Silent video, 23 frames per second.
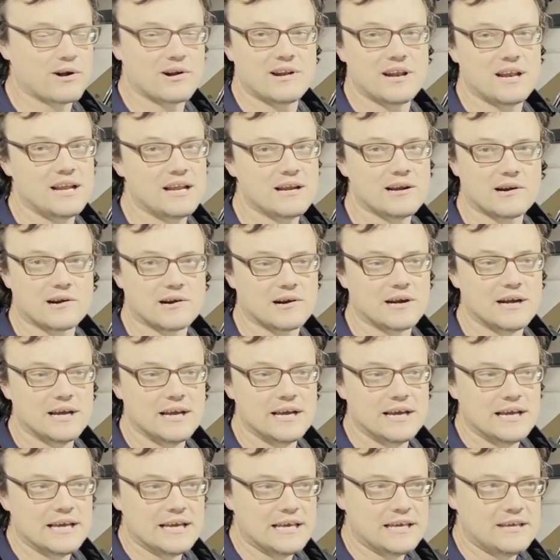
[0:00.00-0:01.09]
near
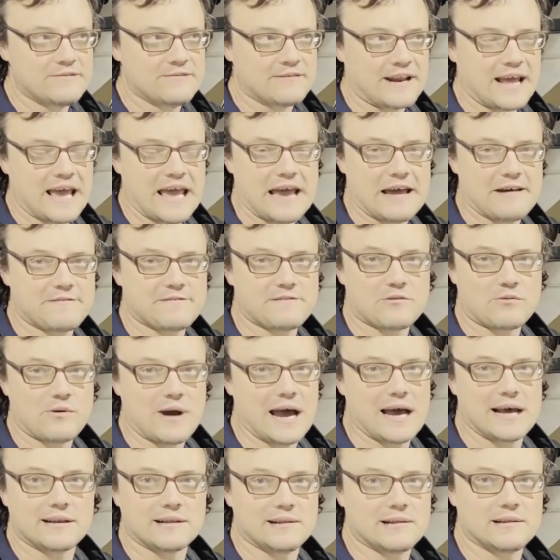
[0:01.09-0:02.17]
even half
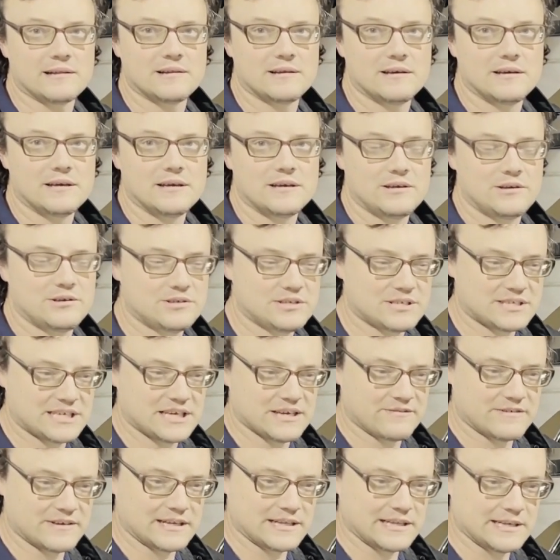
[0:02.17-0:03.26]
throttle. You just
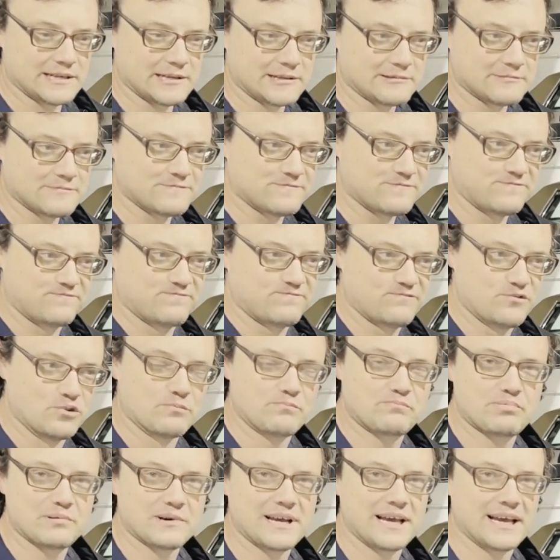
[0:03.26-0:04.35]
give it a little whoop
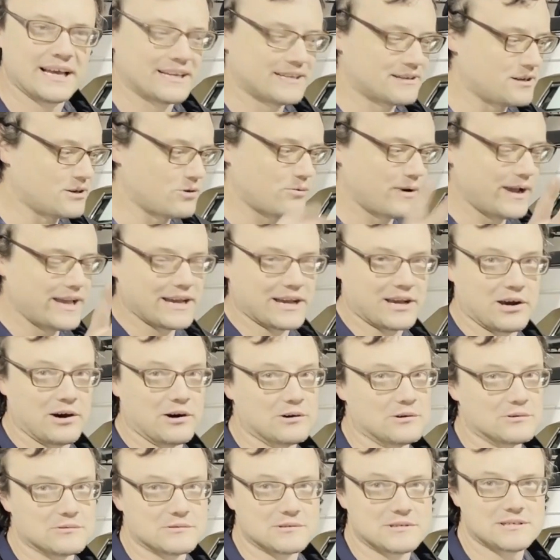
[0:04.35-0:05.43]
and away it
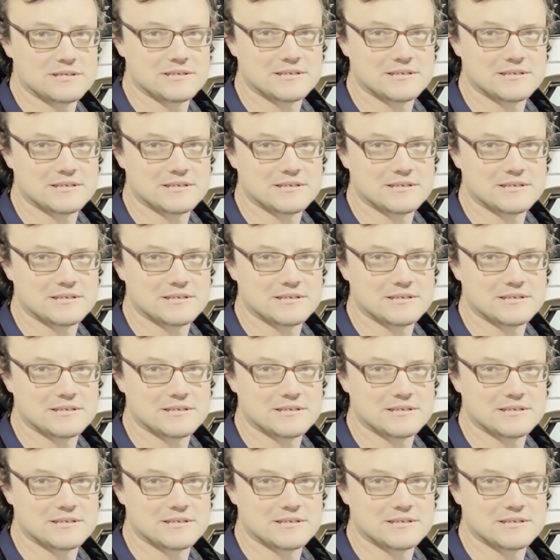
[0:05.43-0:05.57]
goes.